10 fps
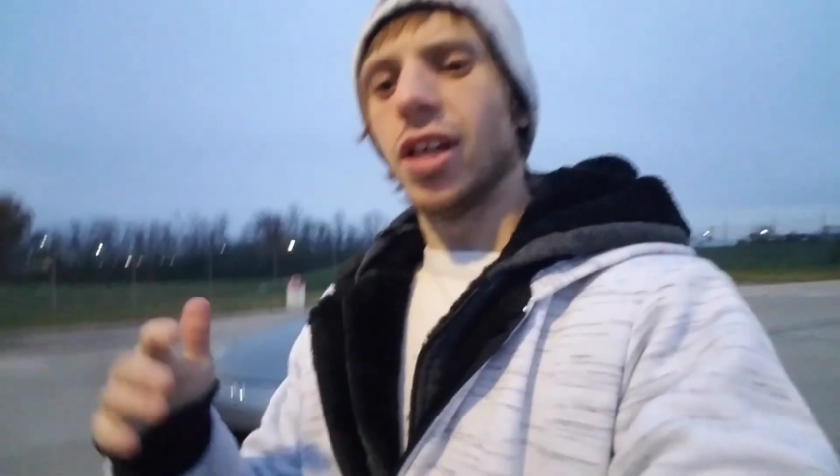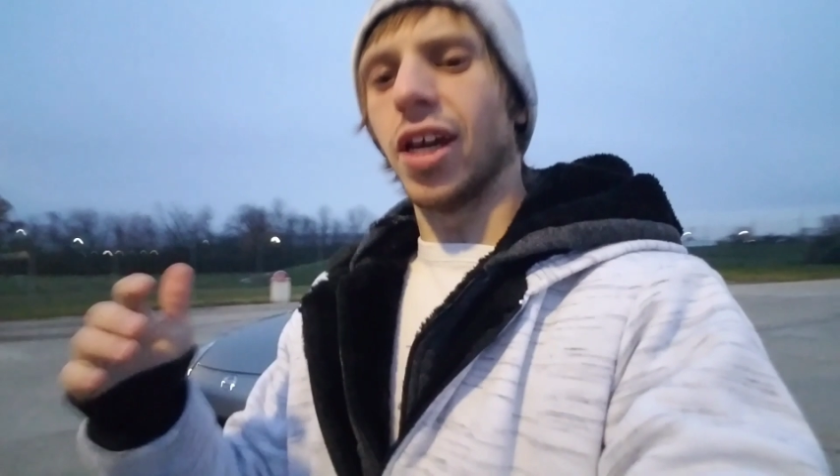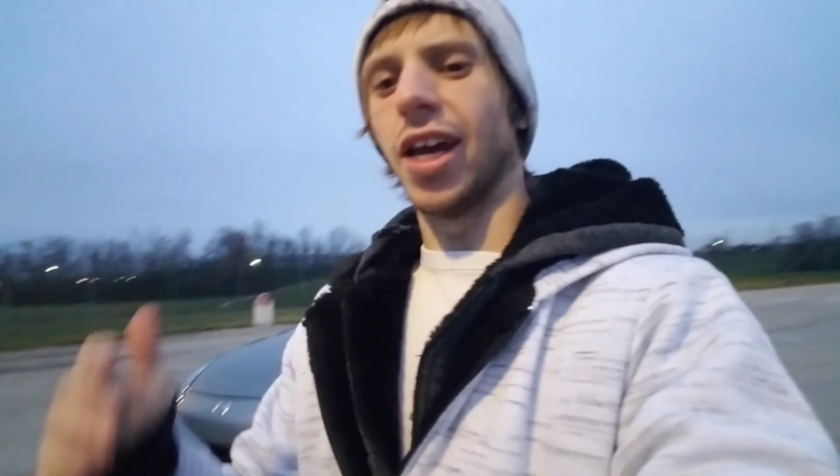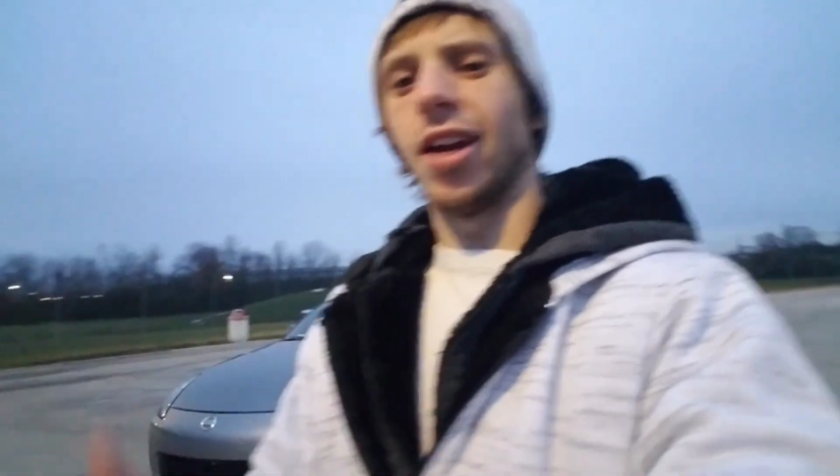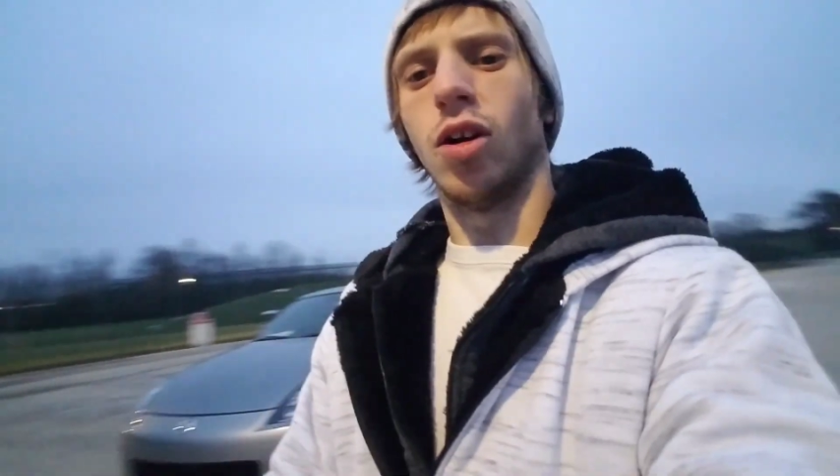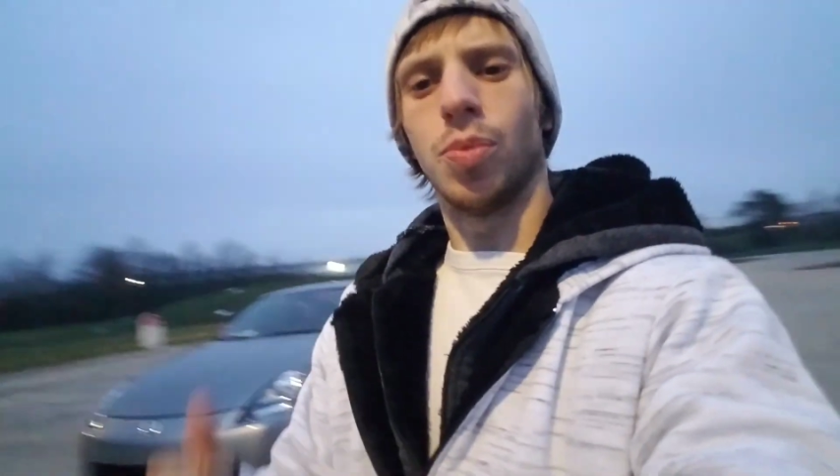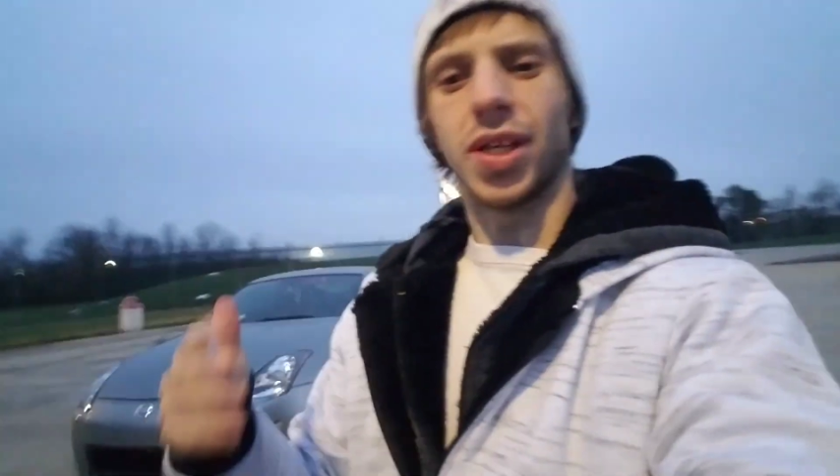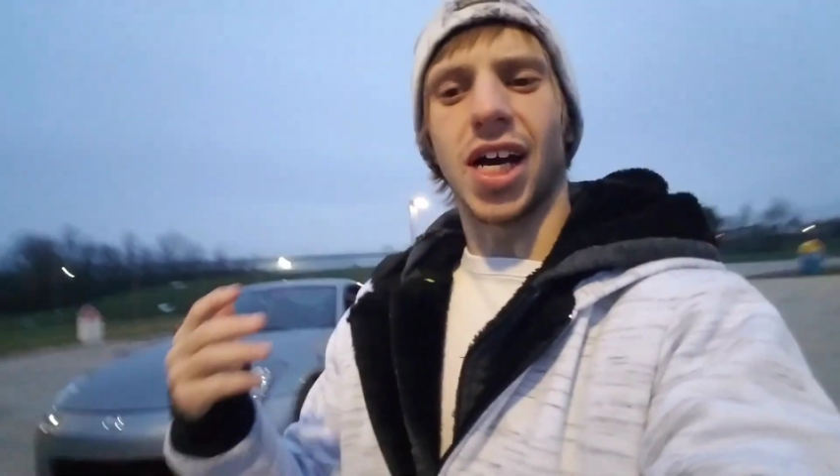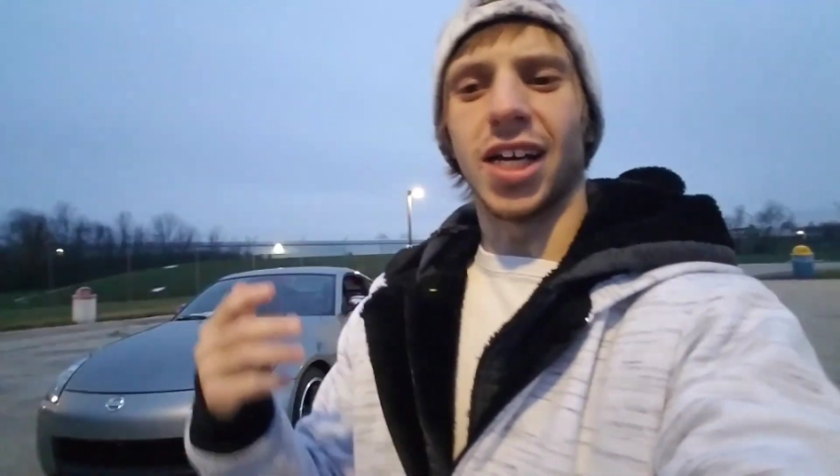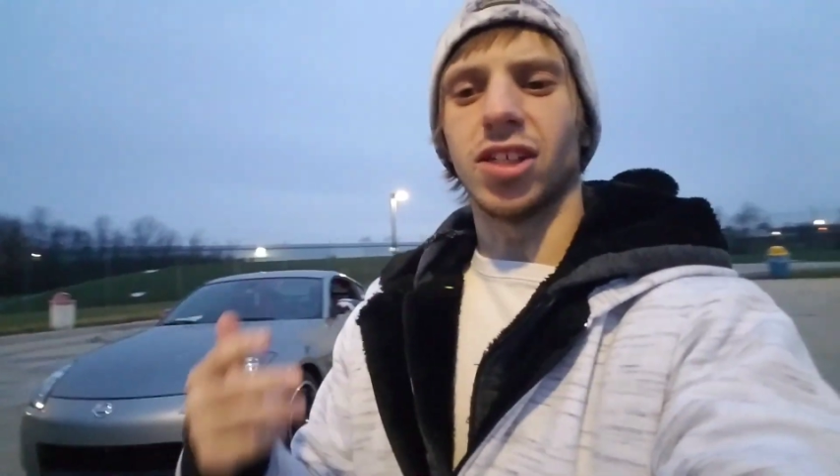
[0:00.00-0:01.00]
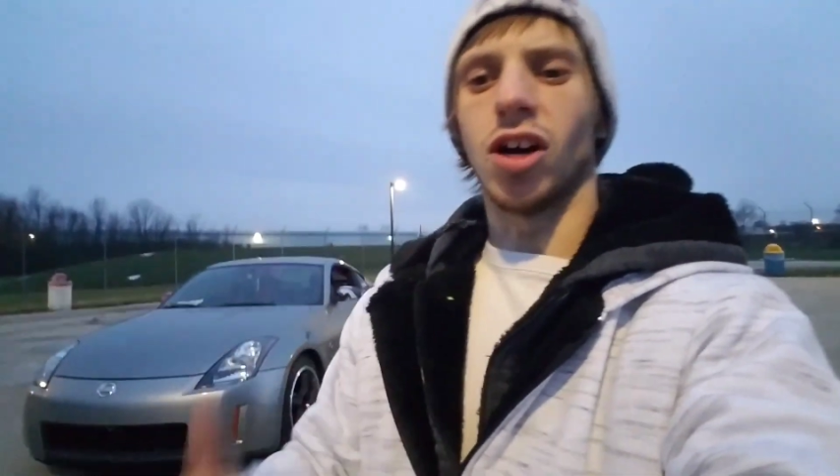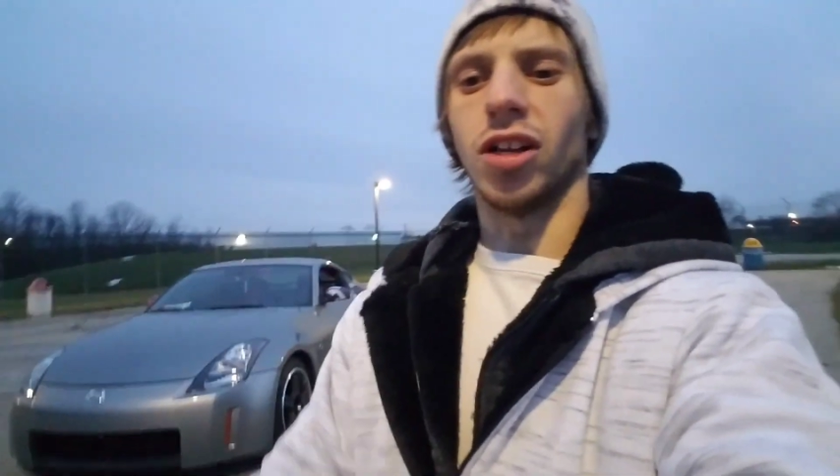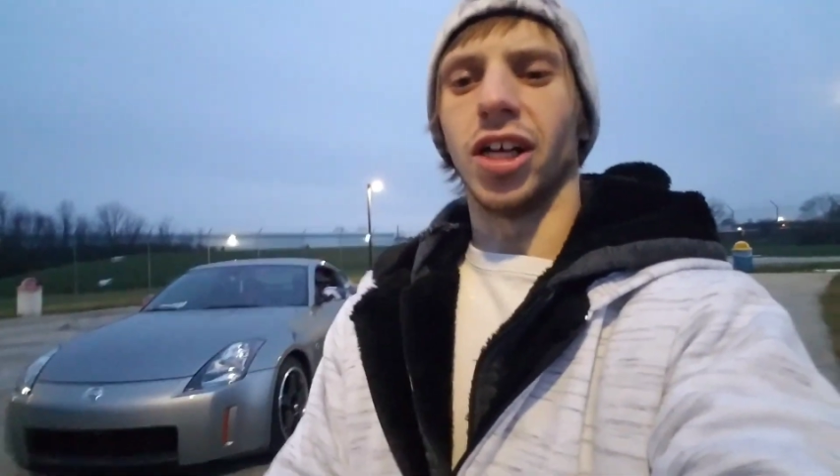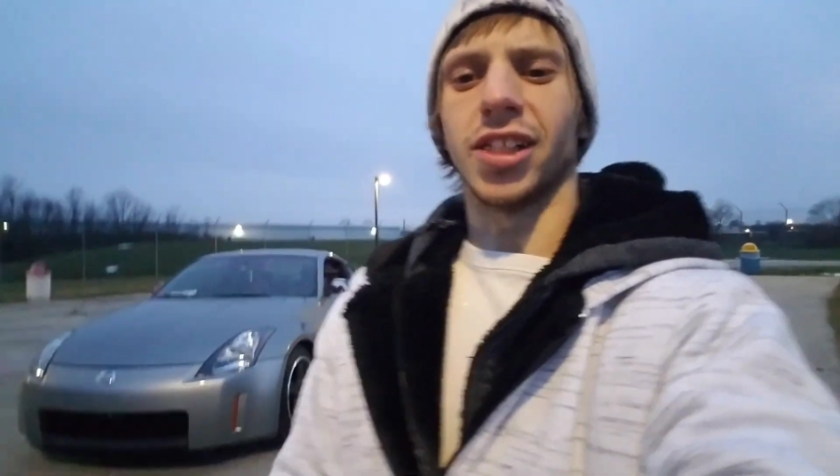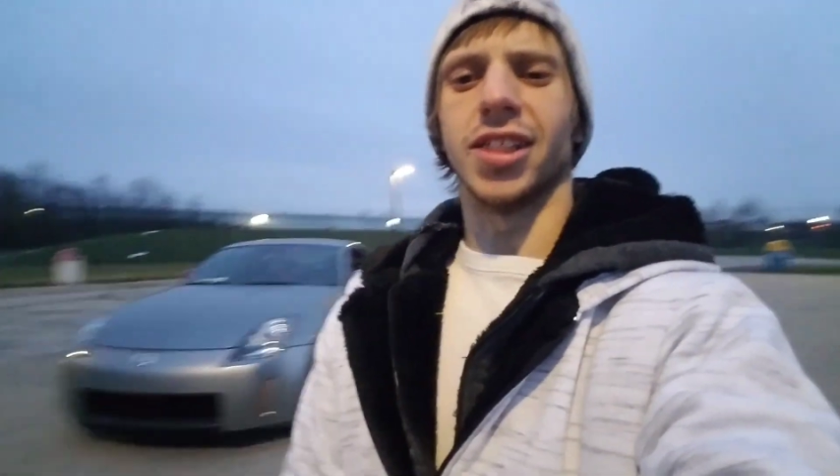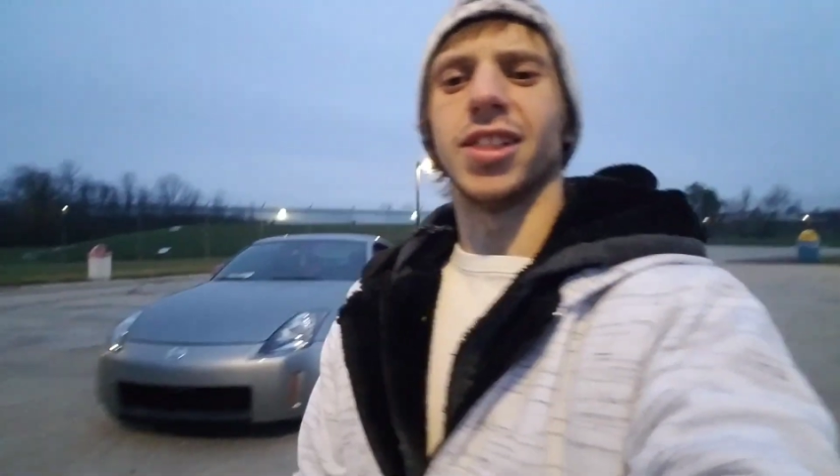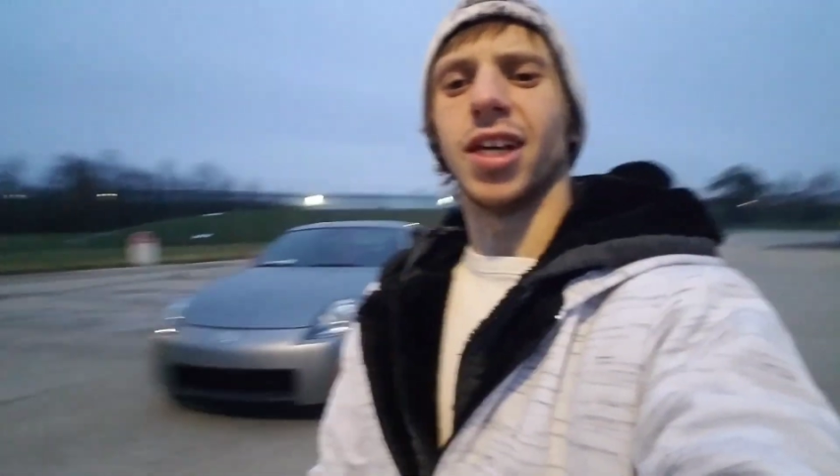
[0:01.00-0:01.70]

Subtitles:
And I hope you guys all like this.